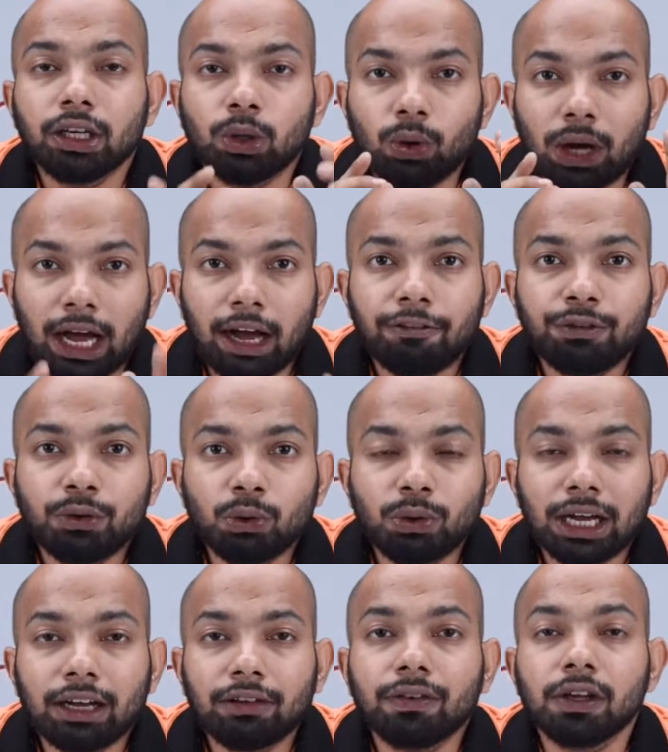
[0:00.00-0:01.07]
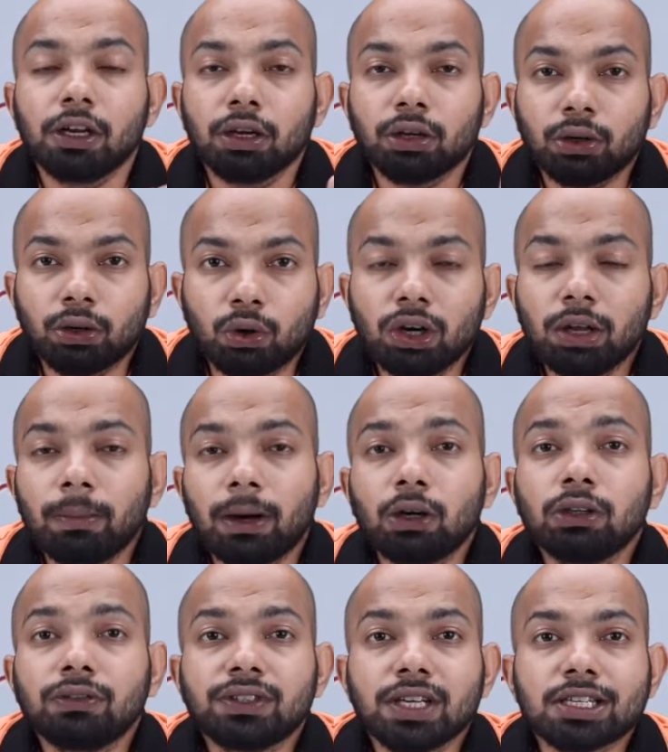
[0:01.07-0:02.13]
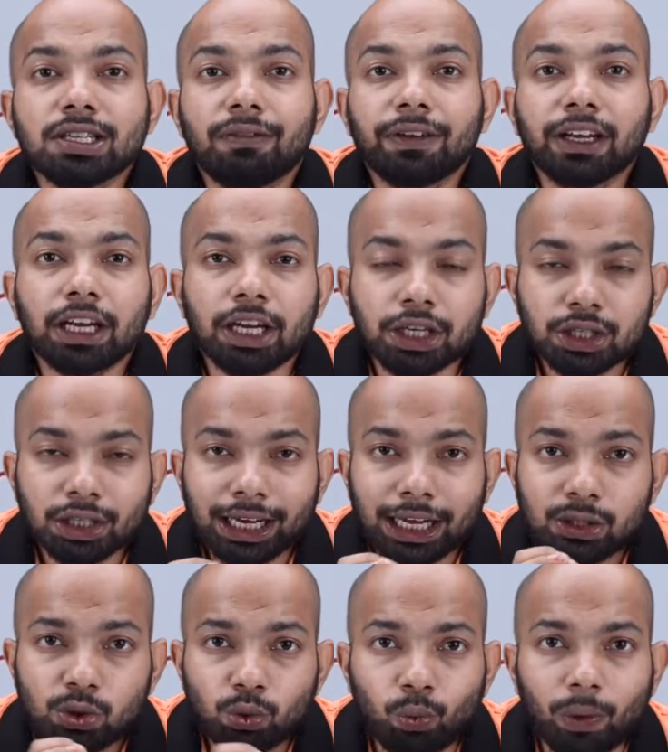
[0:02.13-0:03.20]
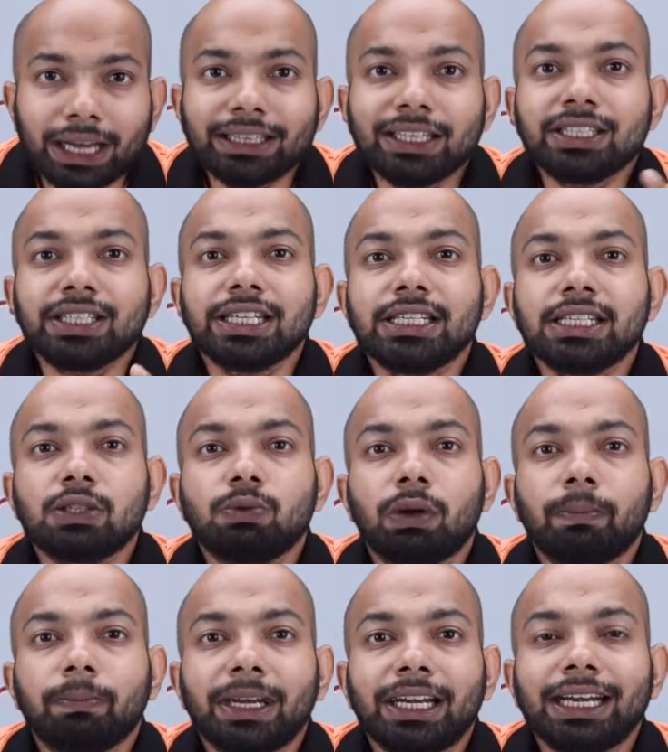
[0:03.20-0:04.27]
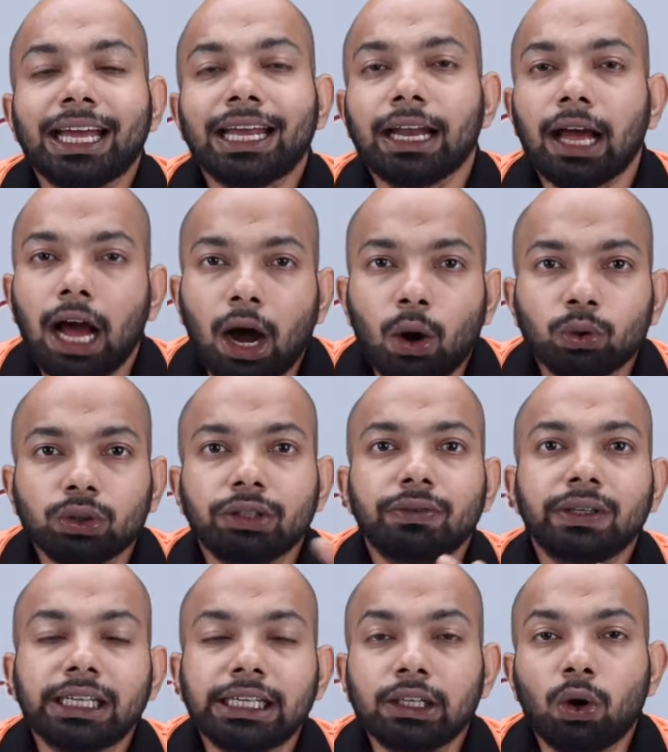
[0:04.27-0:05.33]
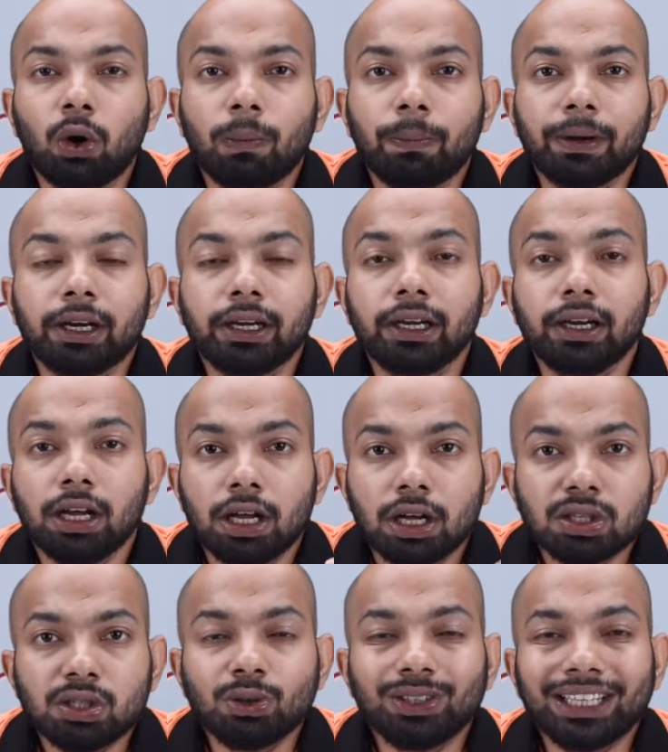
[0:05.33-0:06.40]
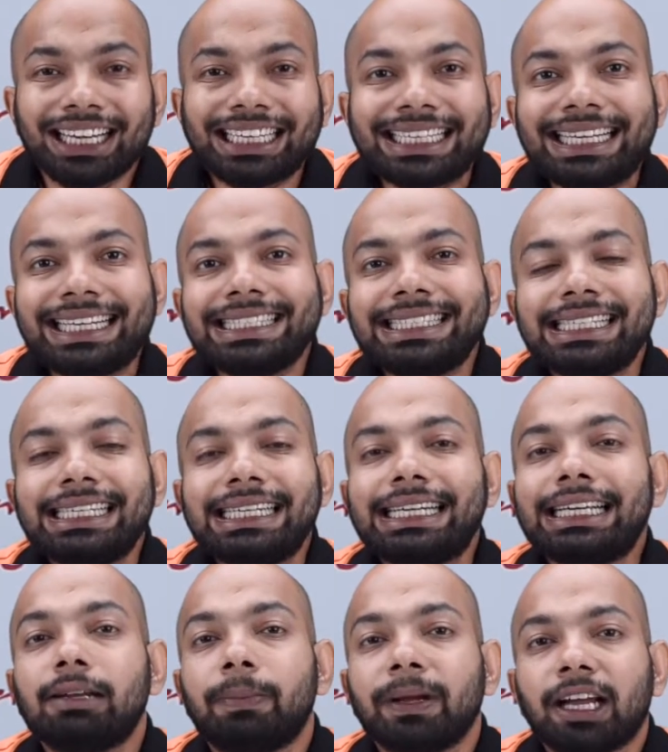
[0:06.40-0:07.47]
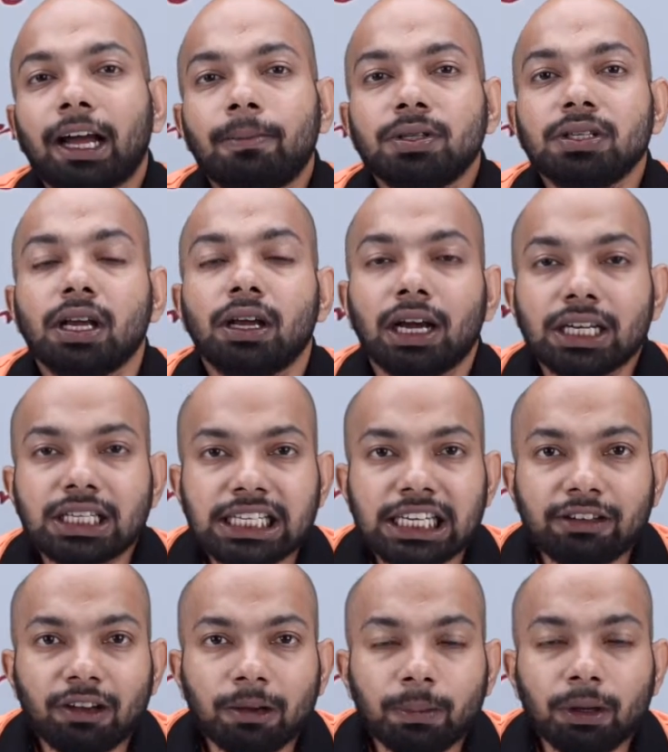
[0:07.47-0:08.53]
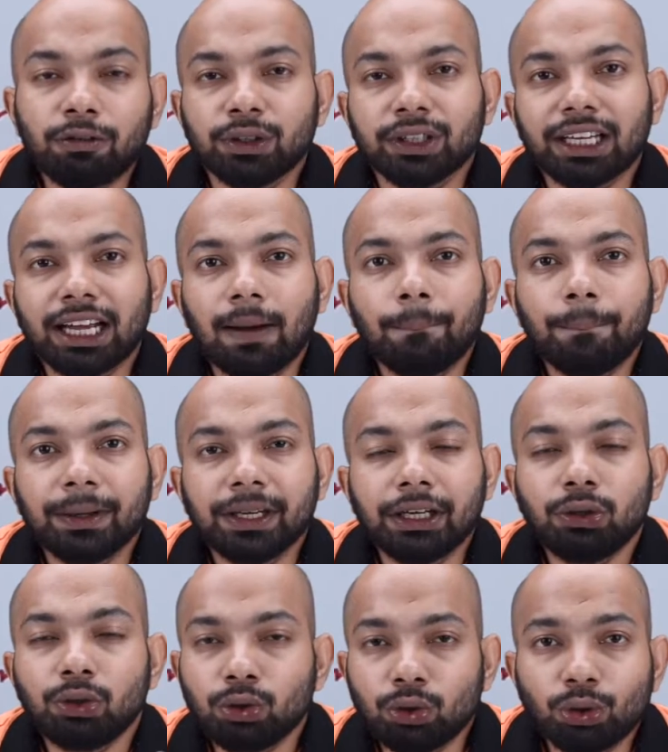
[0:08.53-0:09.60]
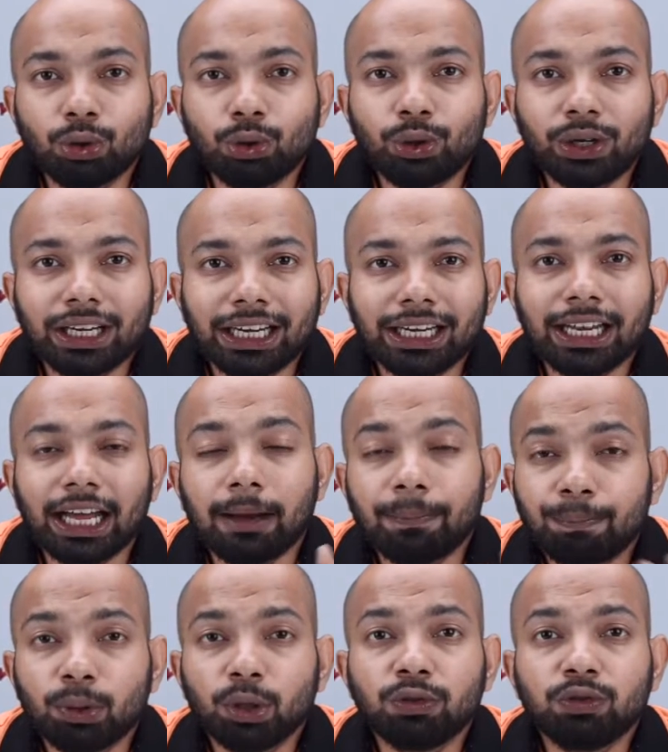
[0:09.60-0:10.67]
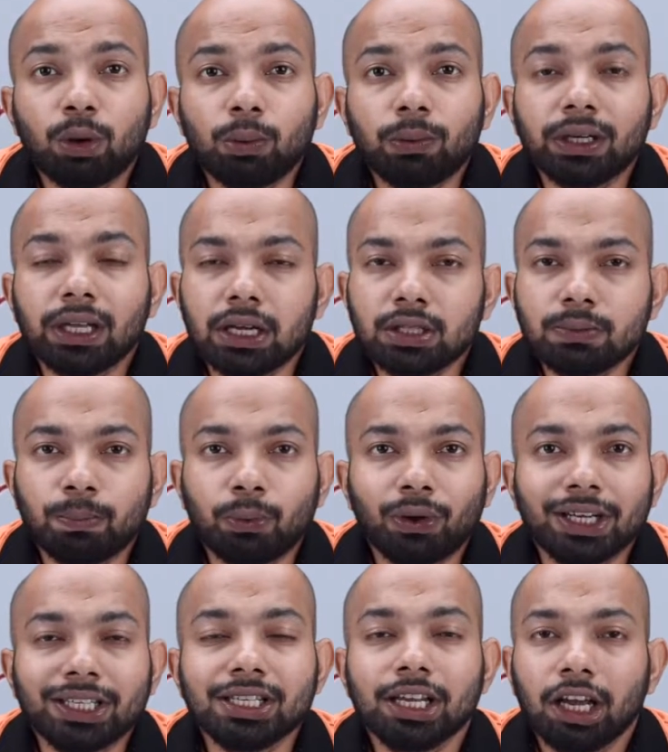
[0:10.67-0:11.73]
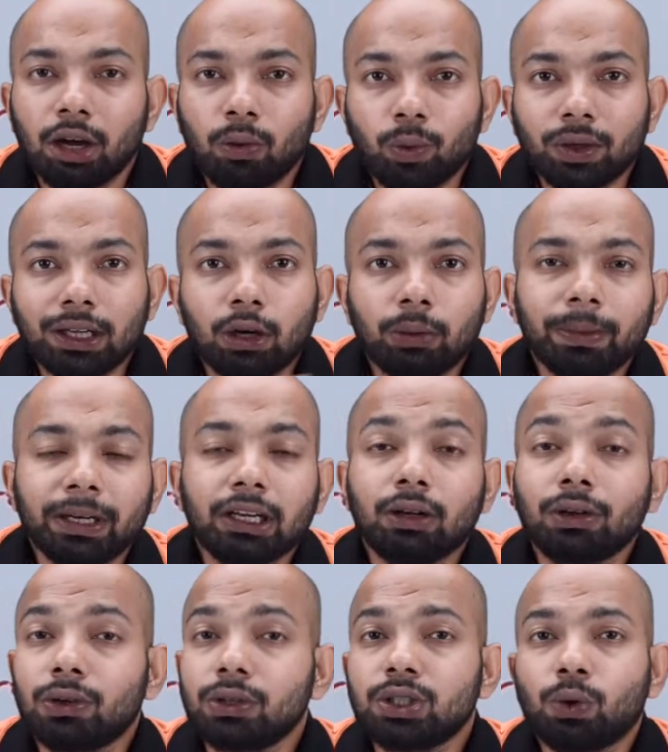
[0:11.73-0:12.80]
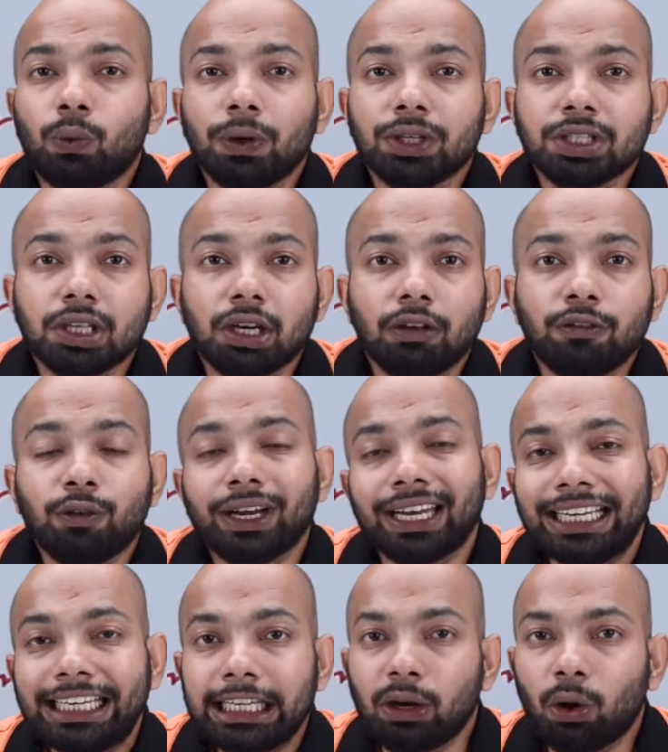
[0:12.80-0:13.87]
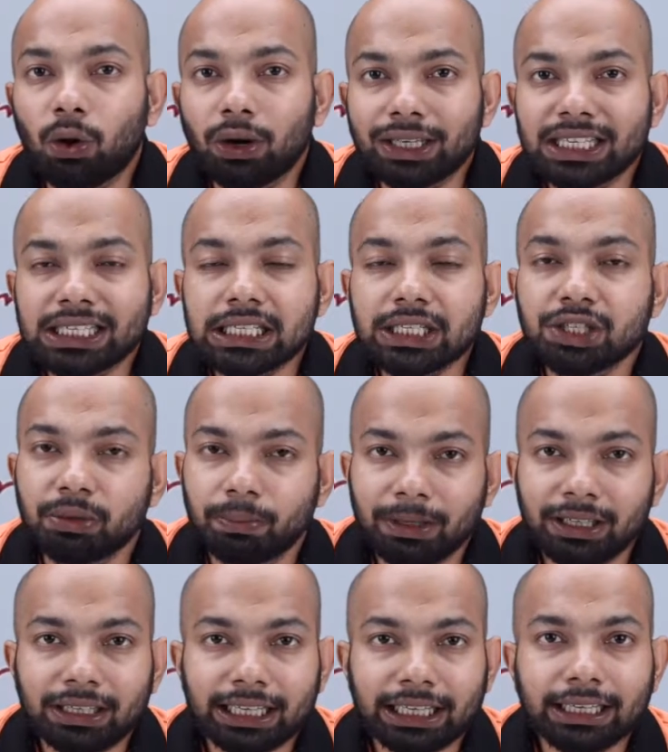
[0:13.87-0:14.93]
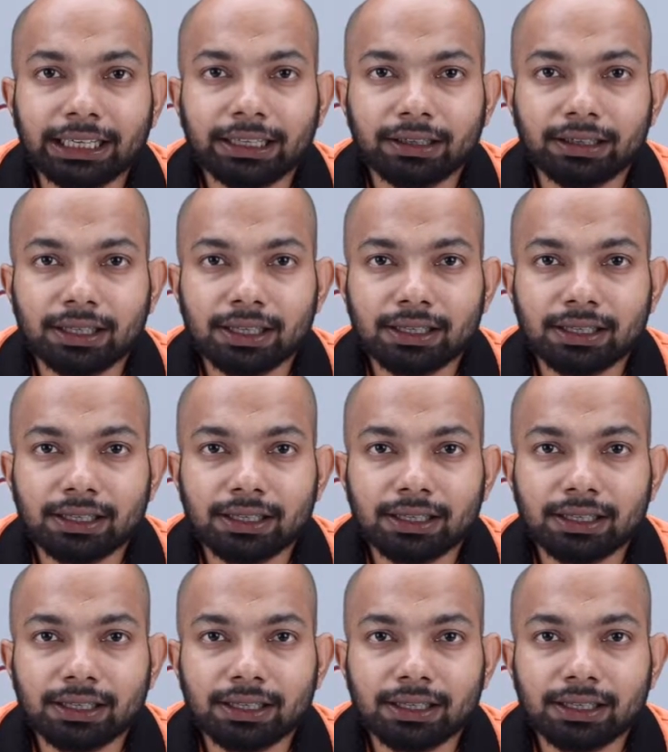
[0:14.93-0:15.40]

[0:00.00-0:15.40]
you have to have good amount of justification as to why the changes were made and how they were incorporated, so that easily it becomes achievable for the company to go ahead and put forward his points without being cross-questioned for any wrong decision being taken in